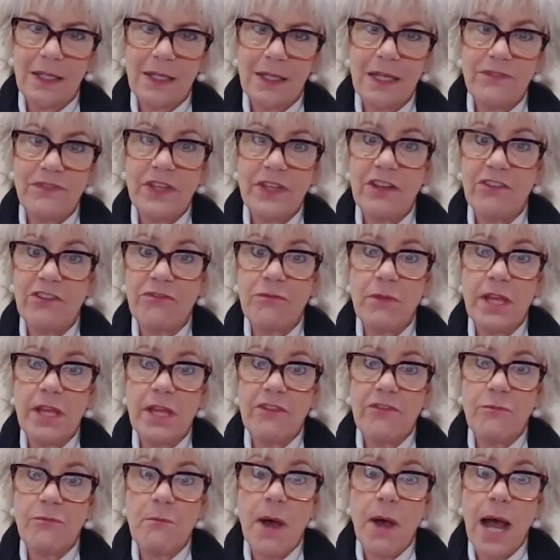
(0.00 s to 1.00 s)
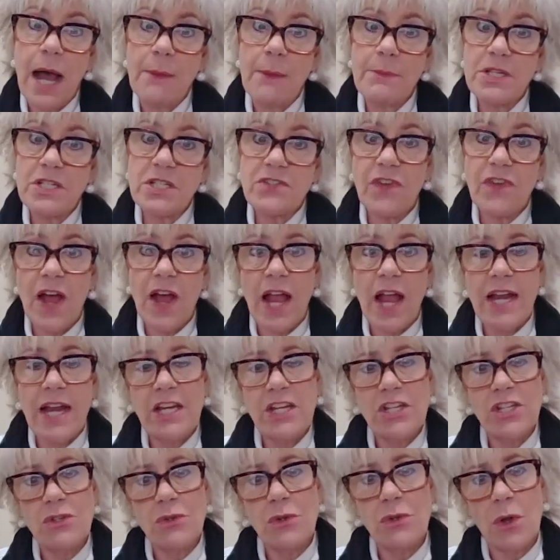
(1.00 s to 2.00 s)
If mom is fine
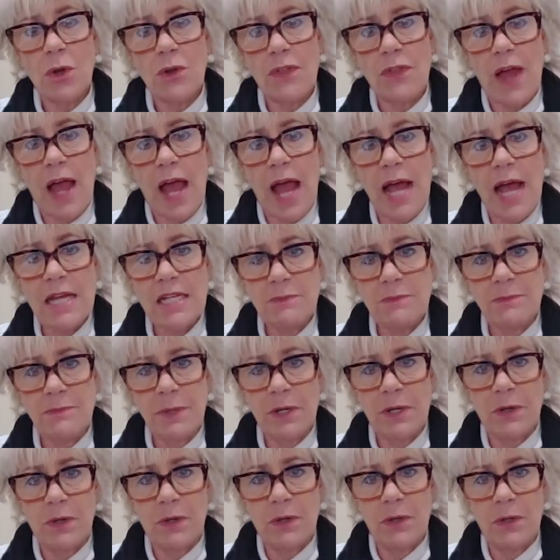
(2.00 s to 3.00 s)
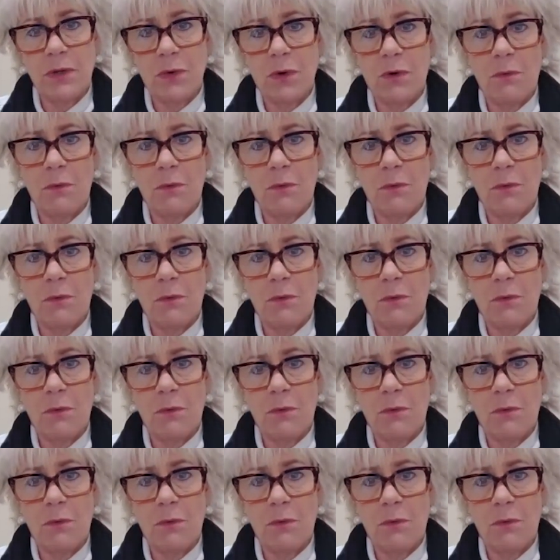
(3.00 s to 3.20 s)
and you go to the hospital,